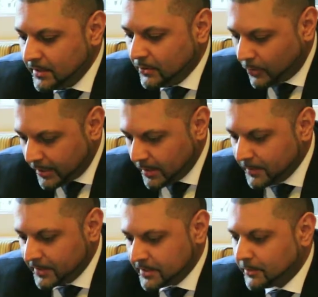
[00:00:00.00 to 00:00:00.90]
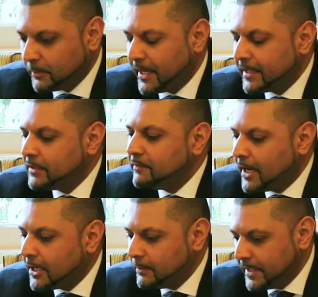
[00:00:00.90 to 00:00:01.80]
growing up in a diplomatic
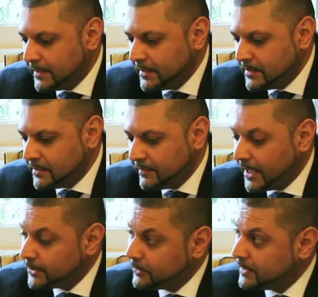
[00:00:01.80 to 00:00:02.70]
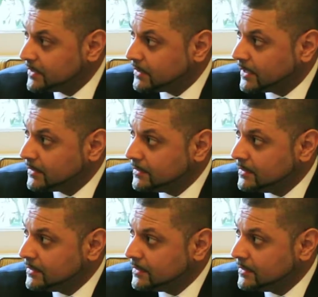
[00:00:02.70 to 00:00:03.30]
environment is the value of listening.